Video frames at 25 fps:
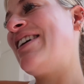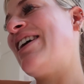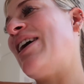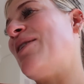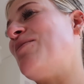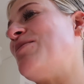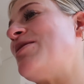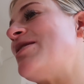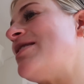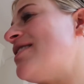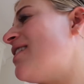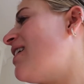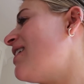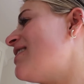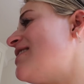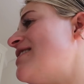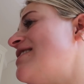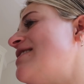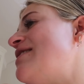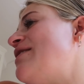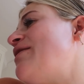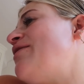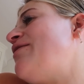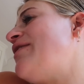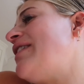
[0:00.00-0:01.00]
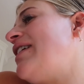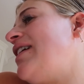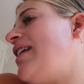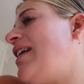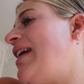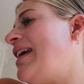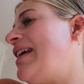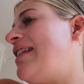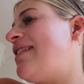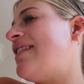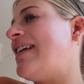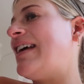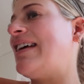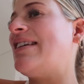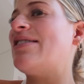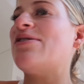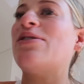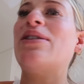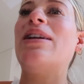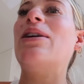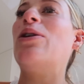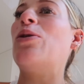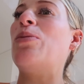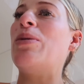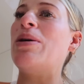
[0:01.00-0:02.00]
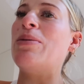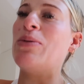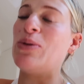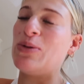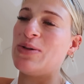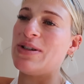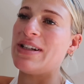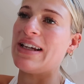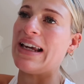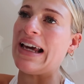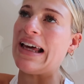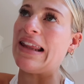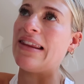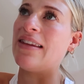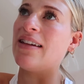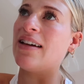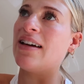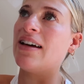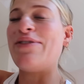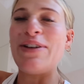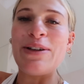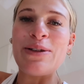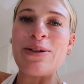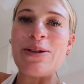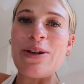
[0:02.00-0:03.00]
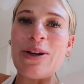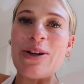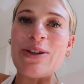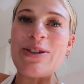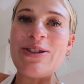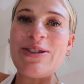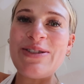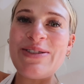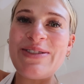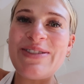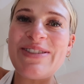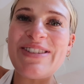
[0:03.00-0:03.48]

I'm starting to feel like things are a little bit more together. It feels good.